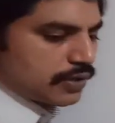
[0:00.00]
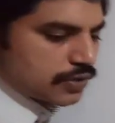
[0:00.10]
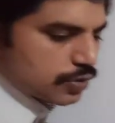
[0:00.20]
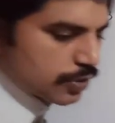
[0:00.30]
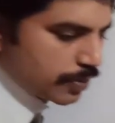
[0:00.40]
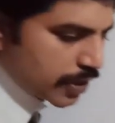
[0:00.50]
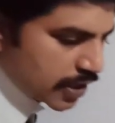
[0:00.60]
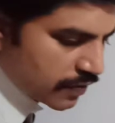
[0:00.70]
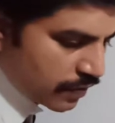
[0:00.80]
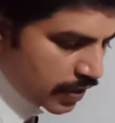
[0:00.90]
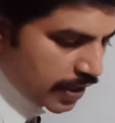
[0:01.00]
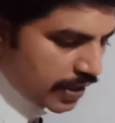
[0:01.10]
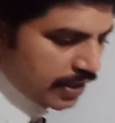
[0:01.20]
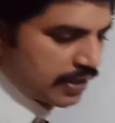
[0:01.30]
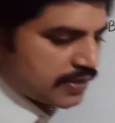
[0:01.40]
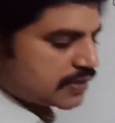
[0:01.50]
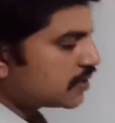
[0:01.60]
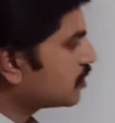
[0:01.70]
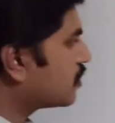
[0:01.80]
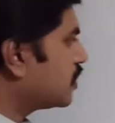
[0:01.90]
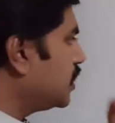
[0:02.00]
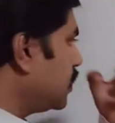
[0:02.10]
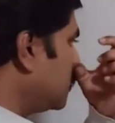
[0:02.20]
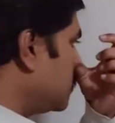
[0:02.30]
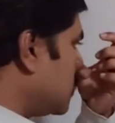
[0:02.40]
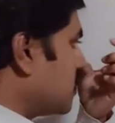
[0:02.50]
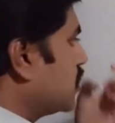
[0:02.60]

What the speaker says: so the butterfly is ready to just